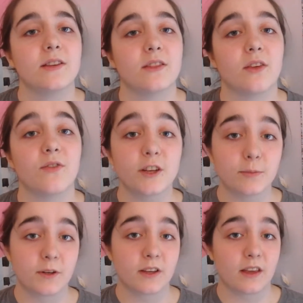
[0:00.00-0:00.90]
The
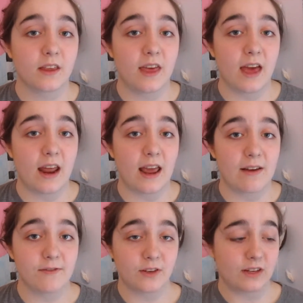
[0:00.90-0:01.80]
first book that I
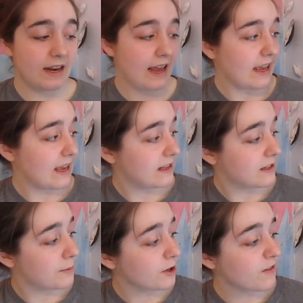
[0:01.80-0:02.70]
have for you today is
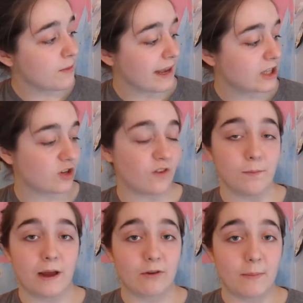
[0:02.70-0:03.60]
The Book of the Maidservant
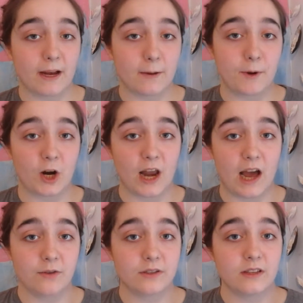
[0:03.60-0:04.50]
by Rebecca
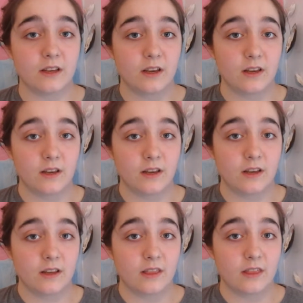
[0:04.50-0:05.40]
Barnhouse.
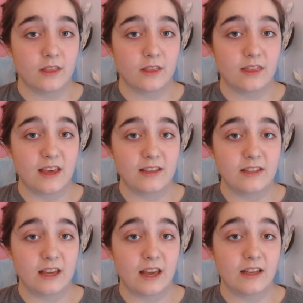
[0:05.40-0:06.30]
This
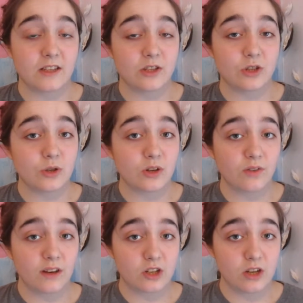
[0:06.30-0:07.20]
is junior
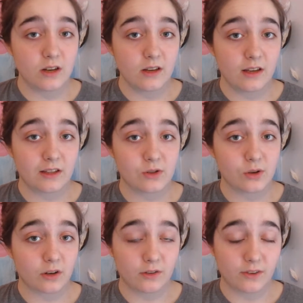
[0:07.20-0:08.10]
fiction,
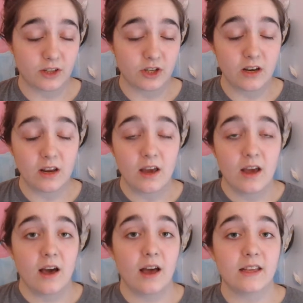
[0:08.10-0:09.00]
historical fiction.
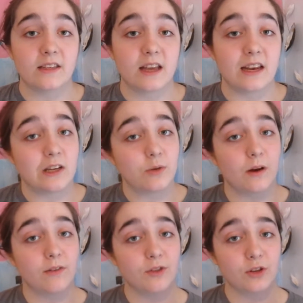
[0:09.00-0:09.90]
It's set in
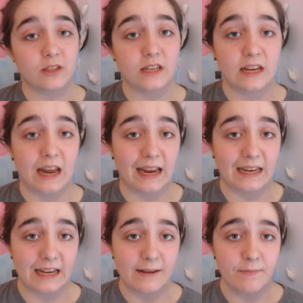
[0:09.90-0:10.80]
1213
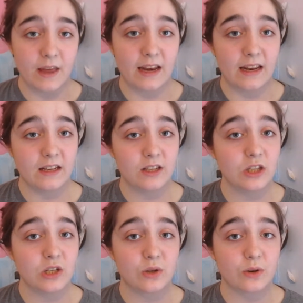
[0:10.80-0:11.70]
AD, and it is the
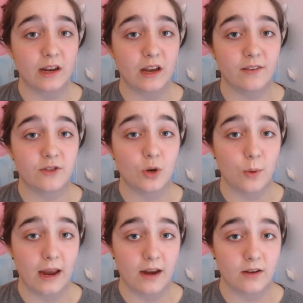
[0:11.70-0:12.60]
story of
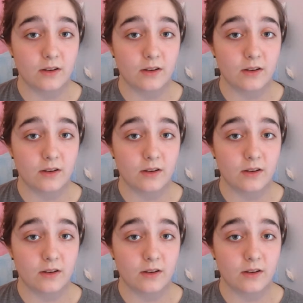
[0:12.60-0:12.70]
Johanna,